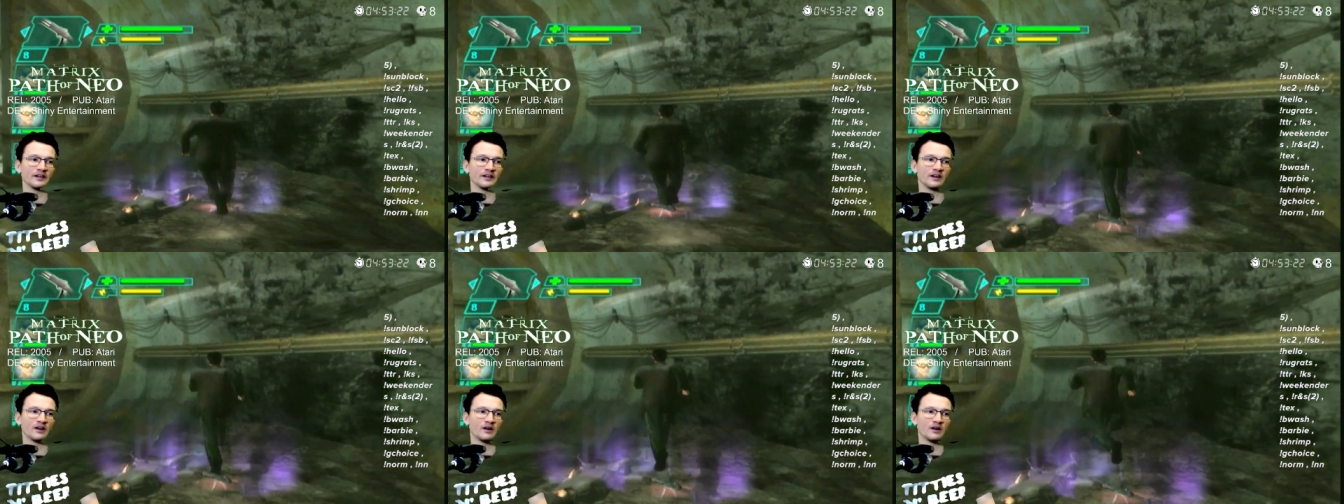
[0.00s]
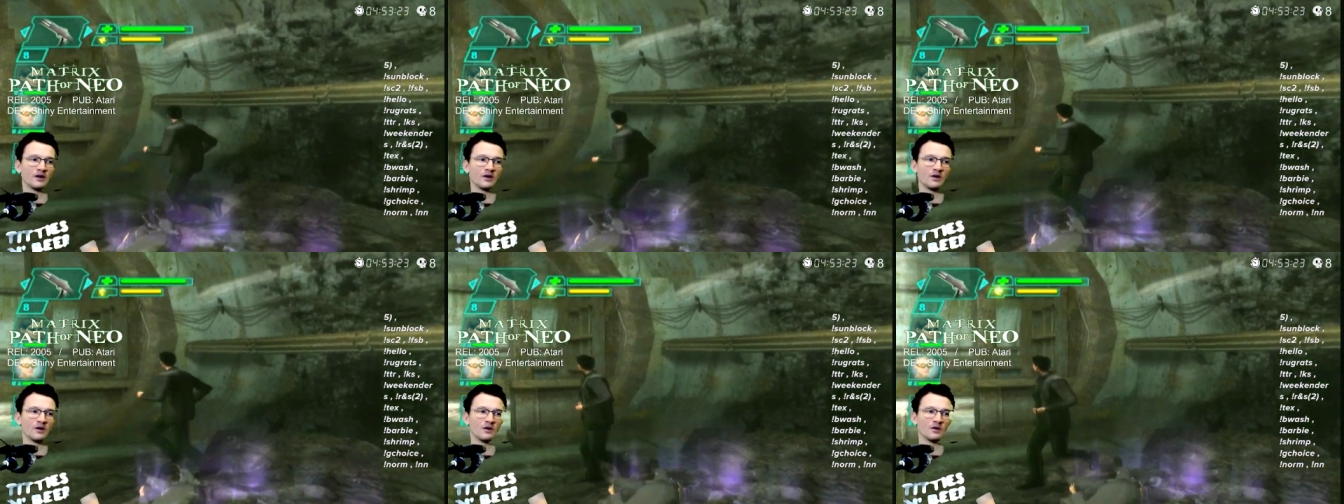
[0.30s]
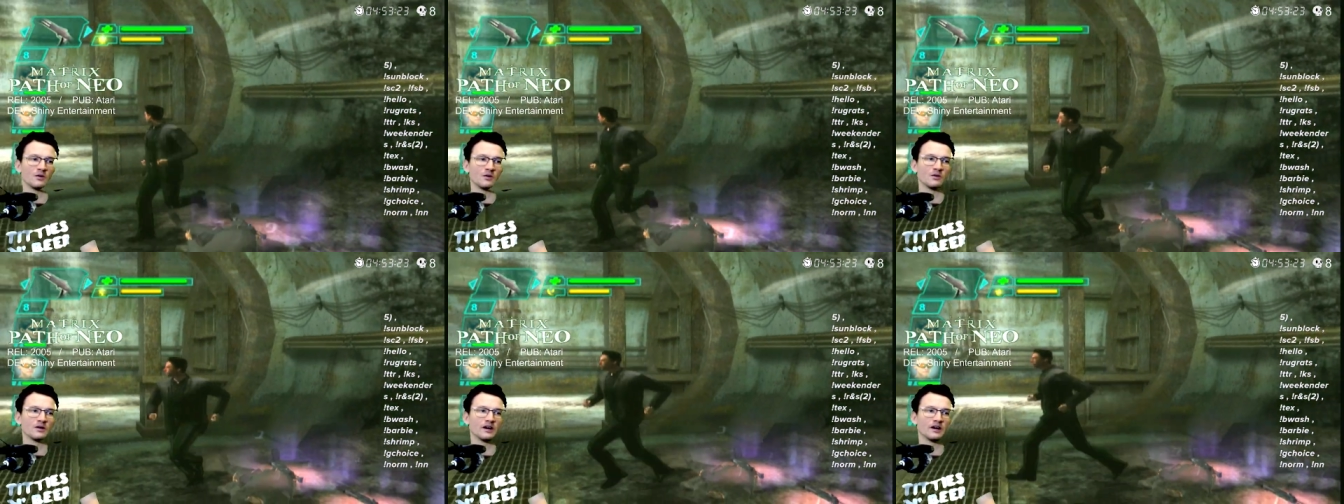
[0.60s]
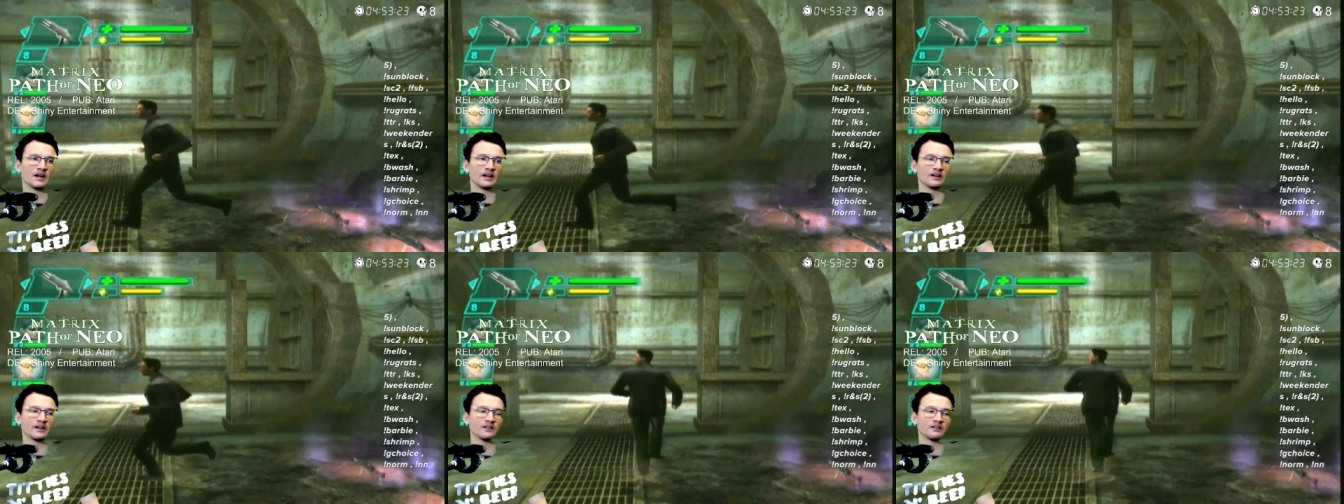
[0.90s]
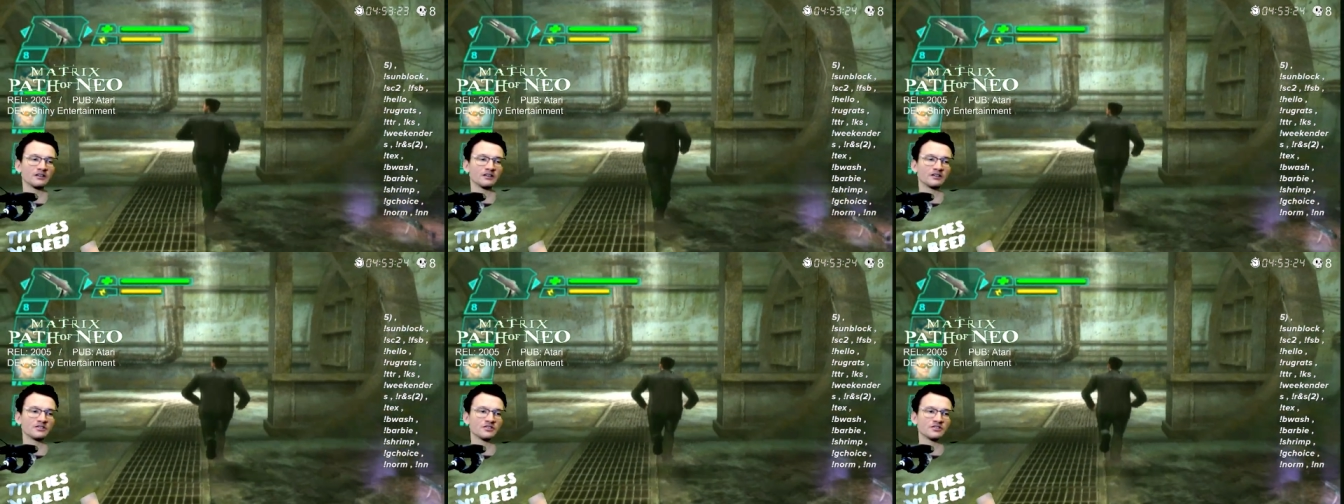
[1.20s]
Oh, I
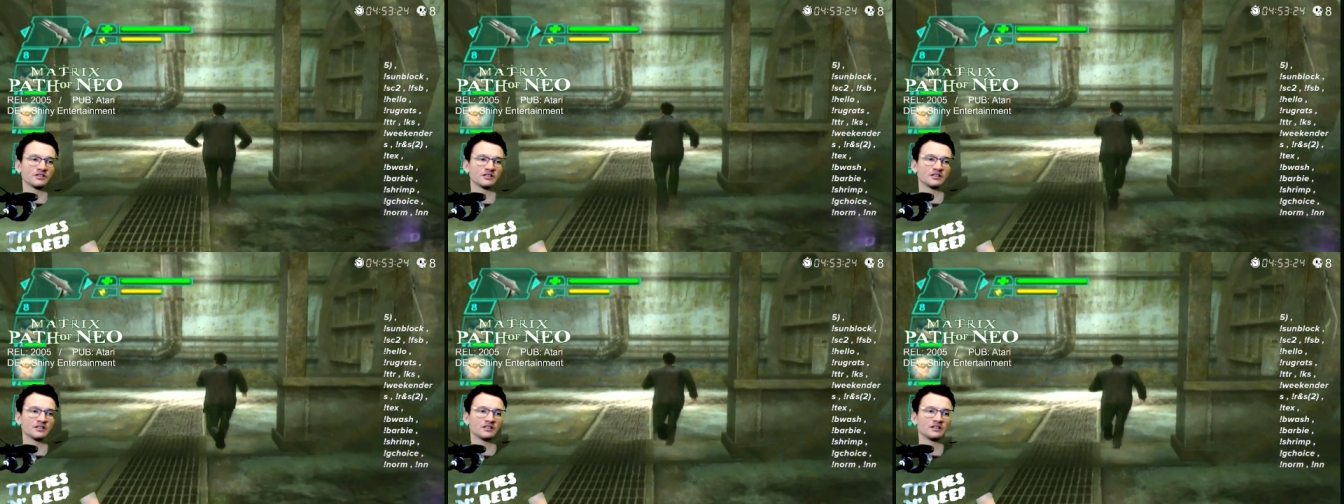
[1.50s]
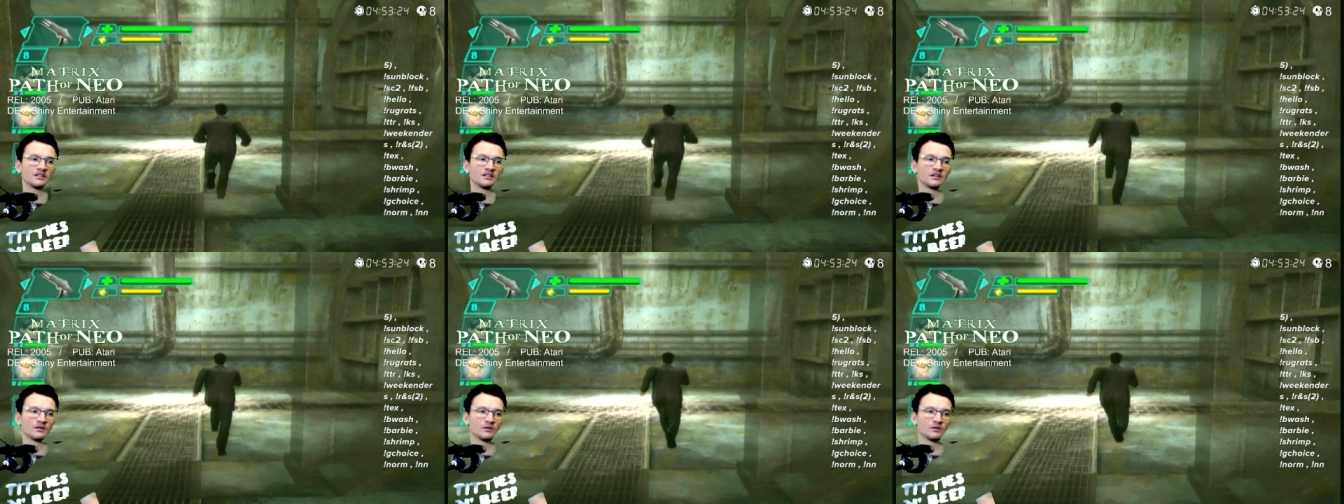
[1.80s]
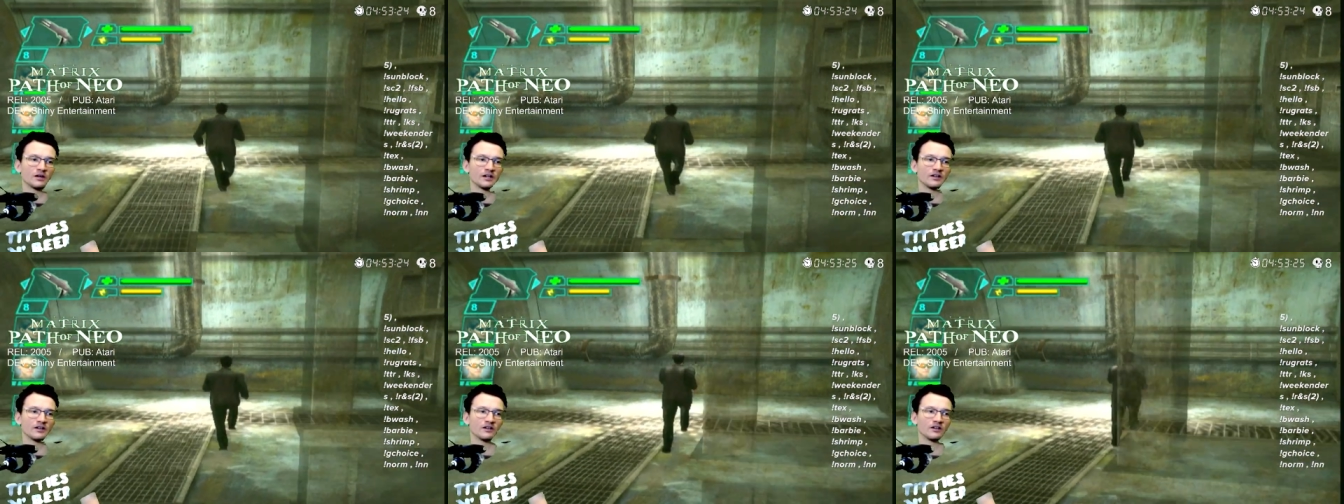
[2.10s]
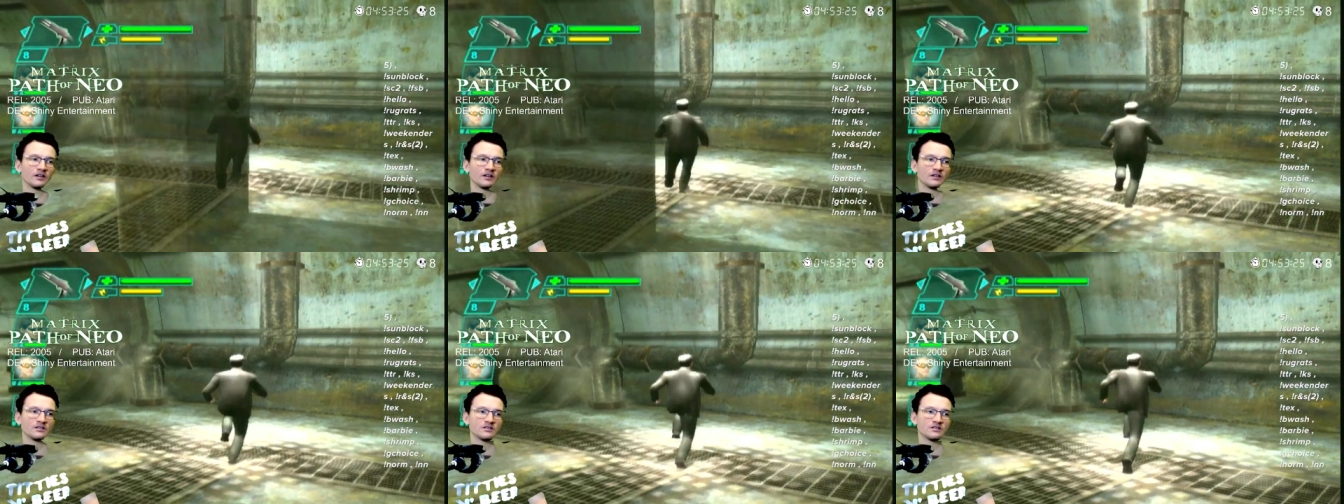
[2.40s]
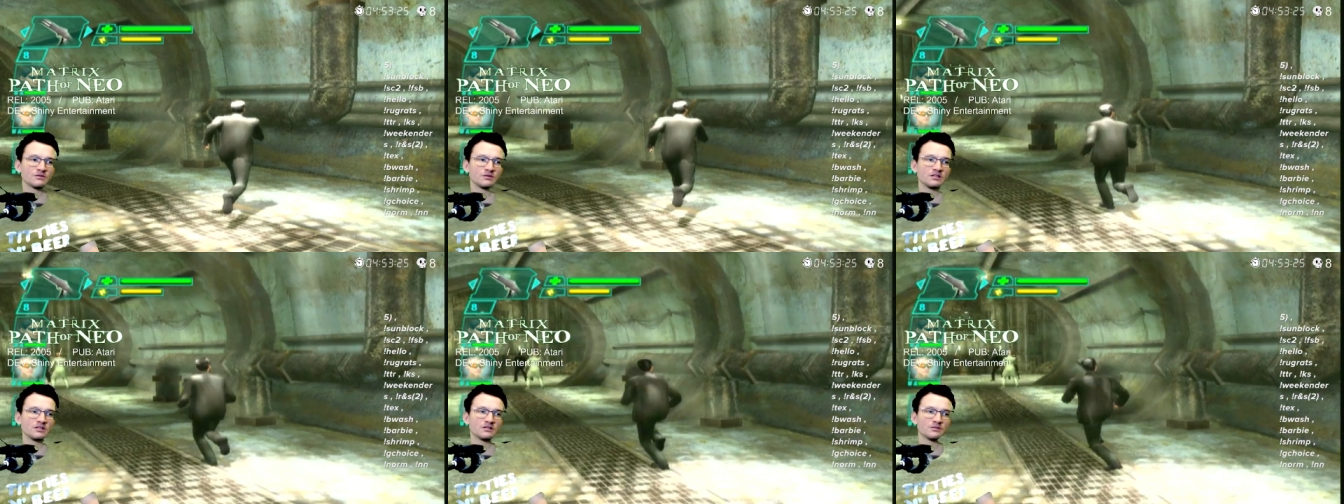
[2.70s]
gotcha. Right on.
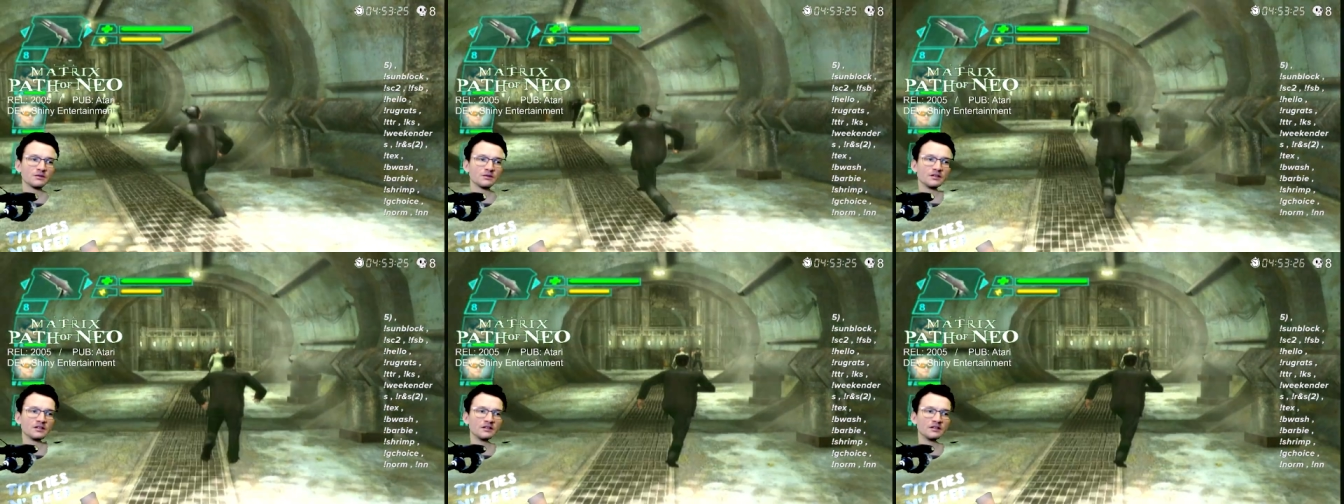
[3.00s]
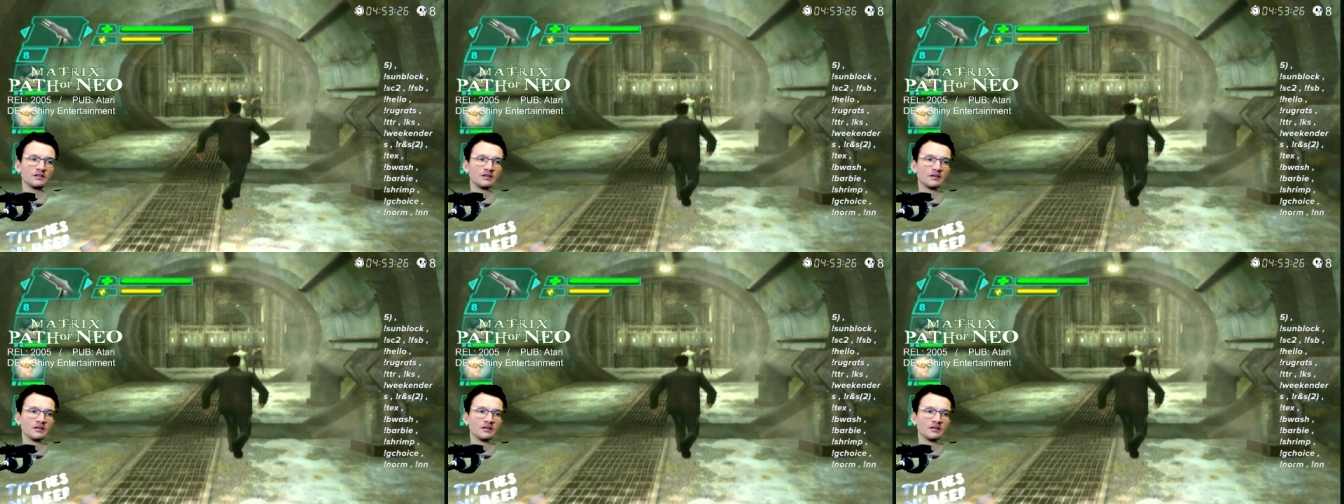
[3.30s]
Sweet, sweet.